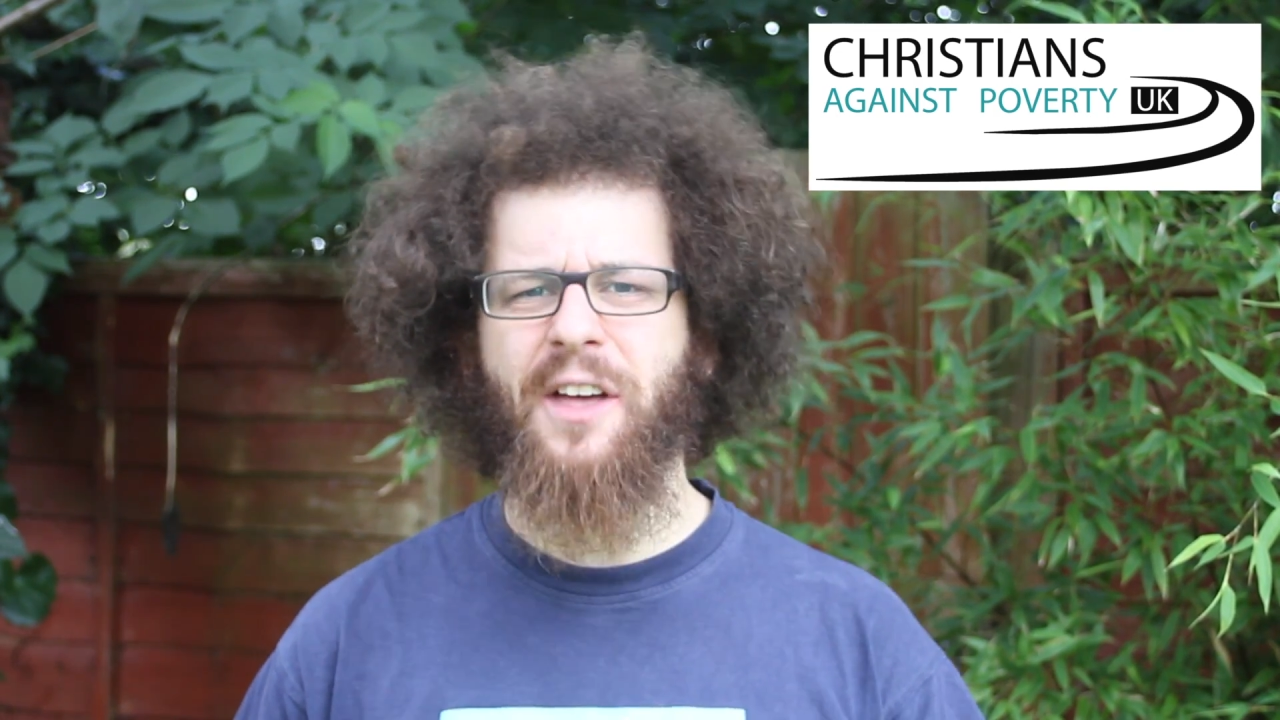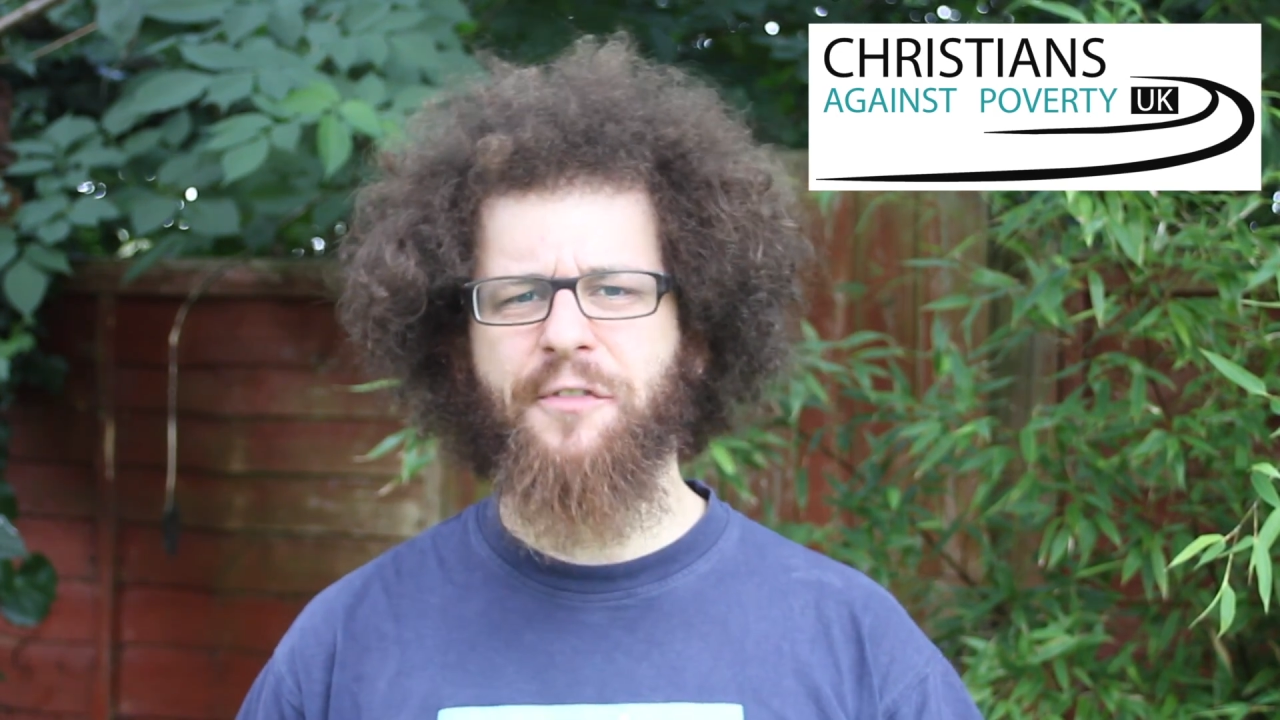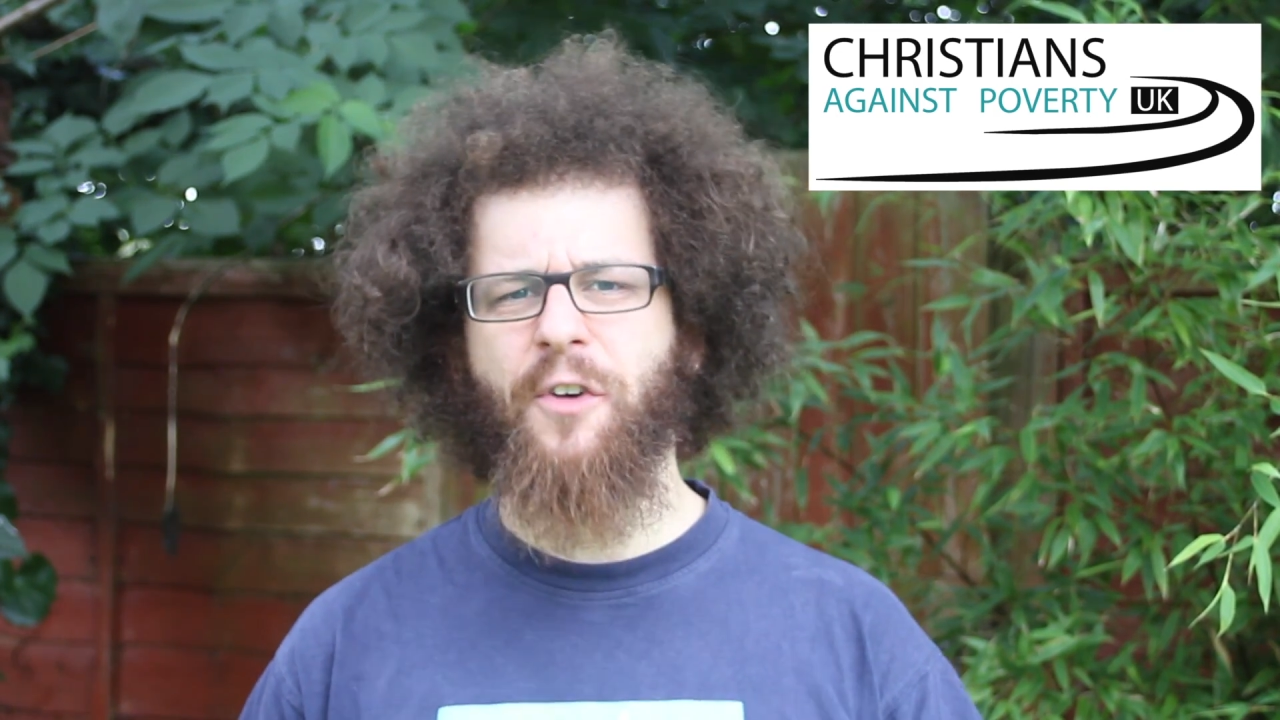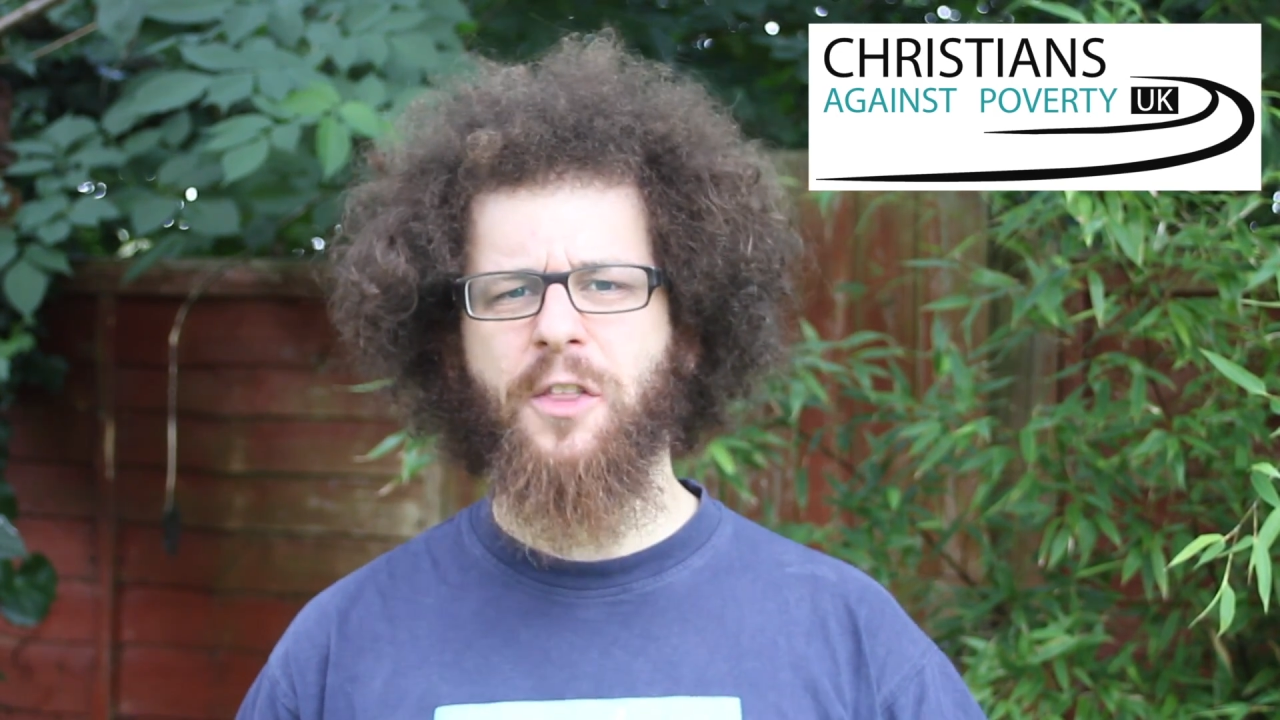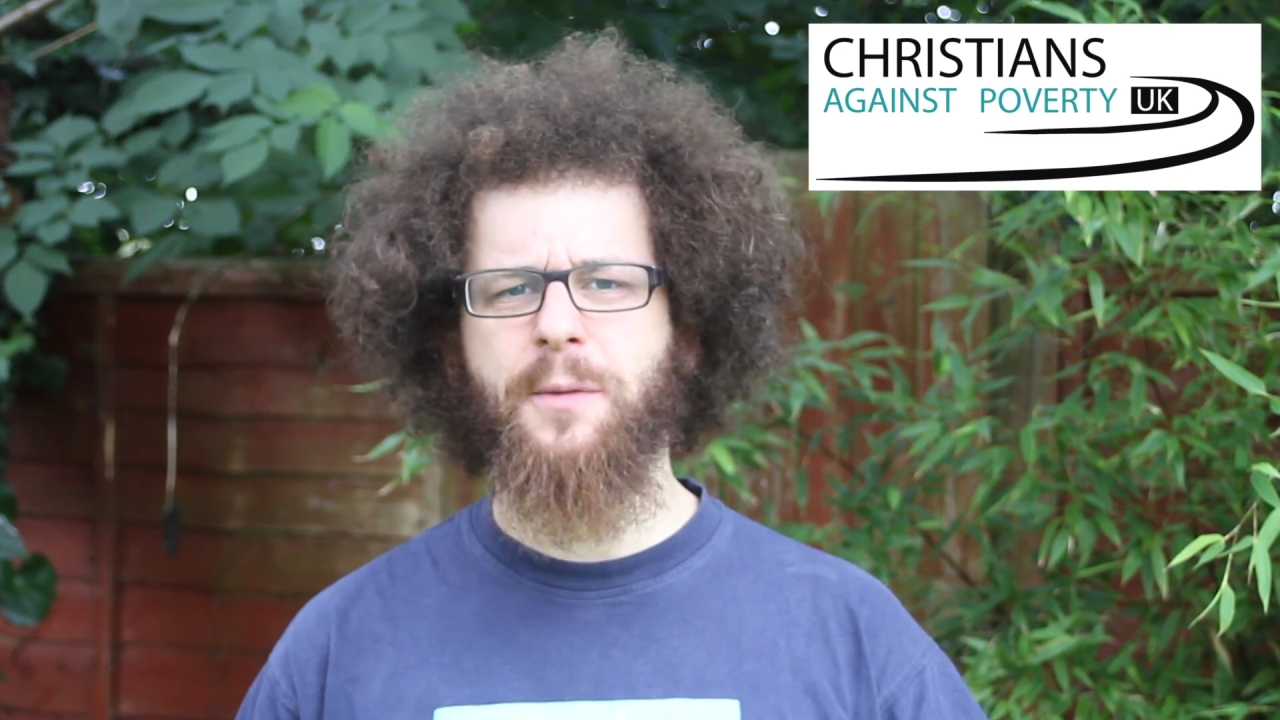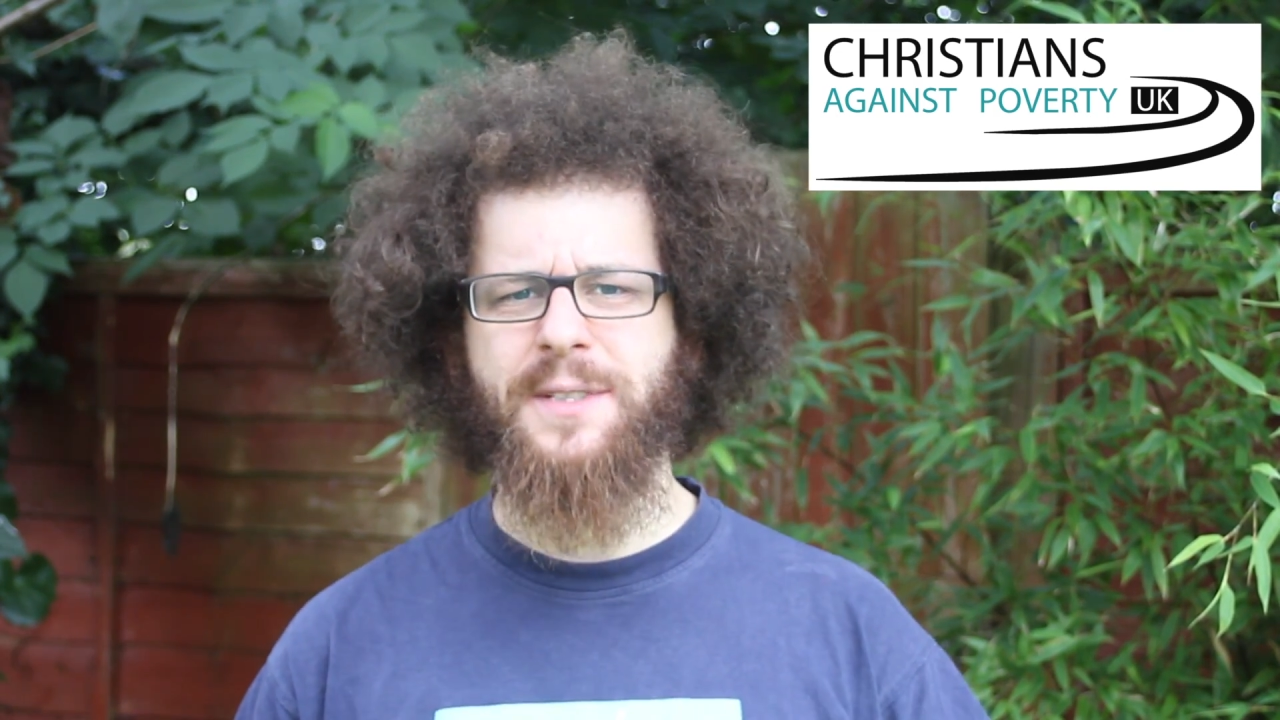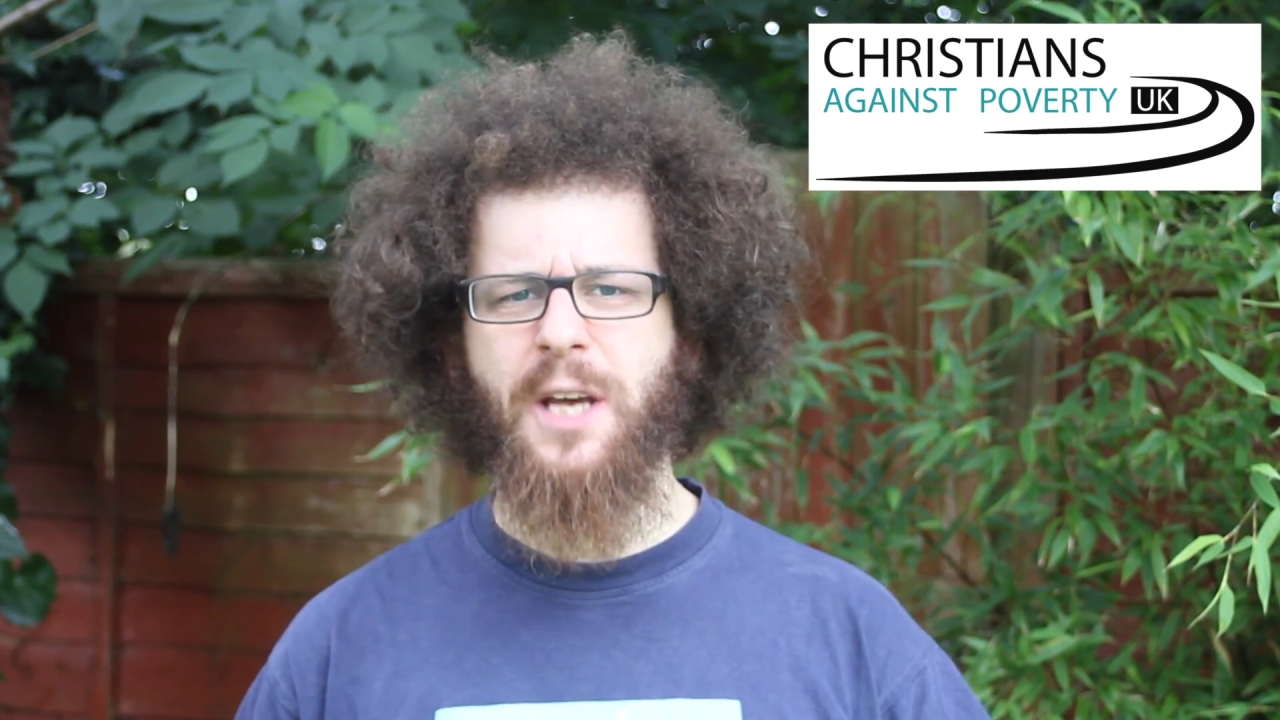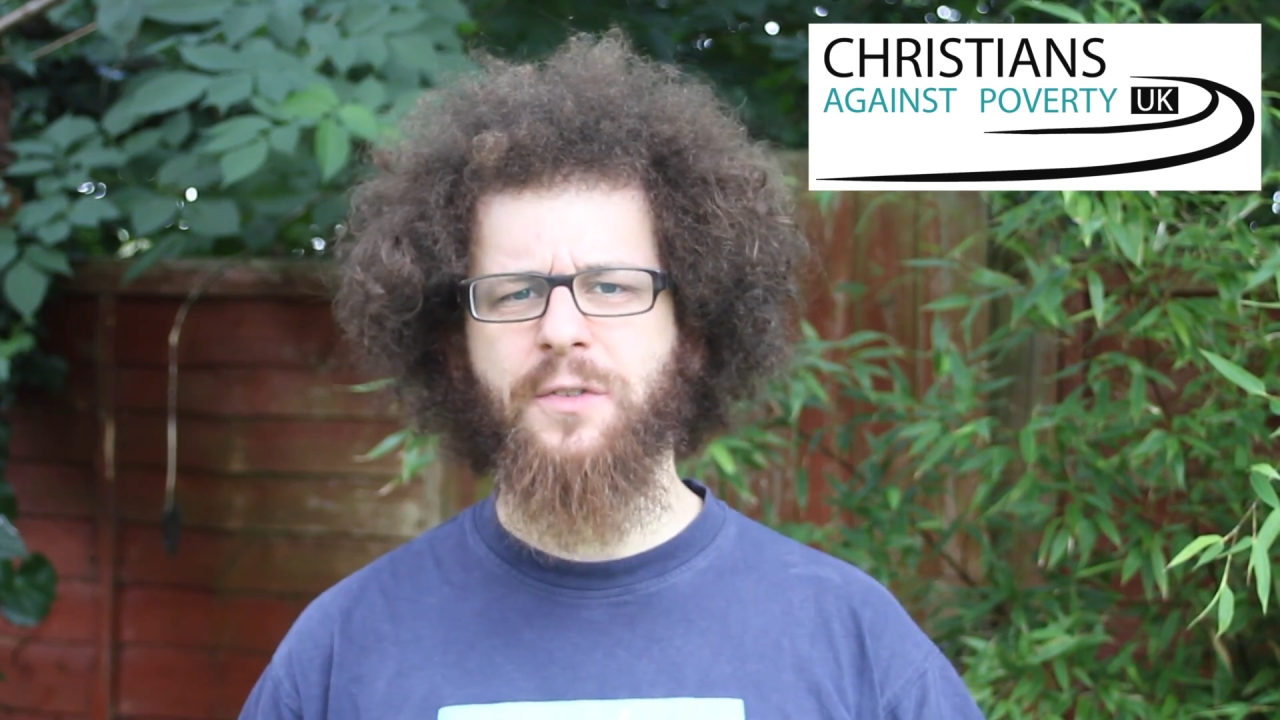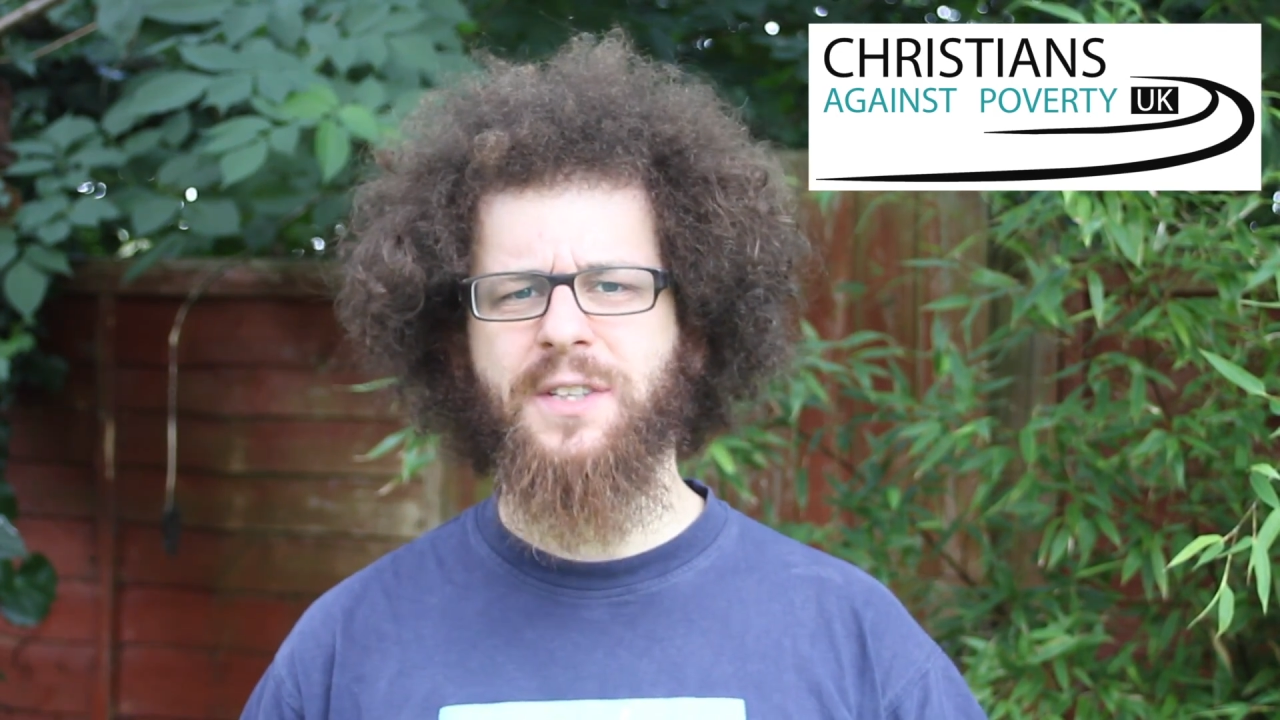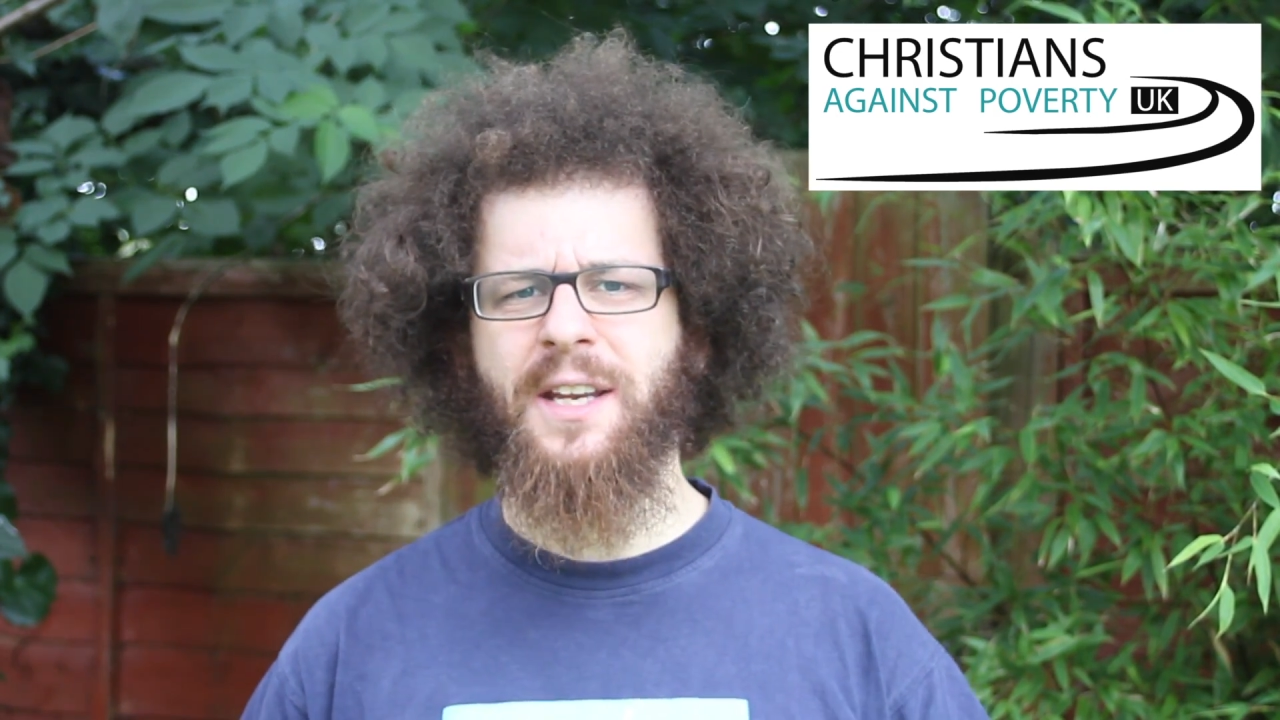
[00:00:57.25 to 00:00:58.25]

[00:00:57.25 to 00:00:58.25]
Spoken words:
they find themselves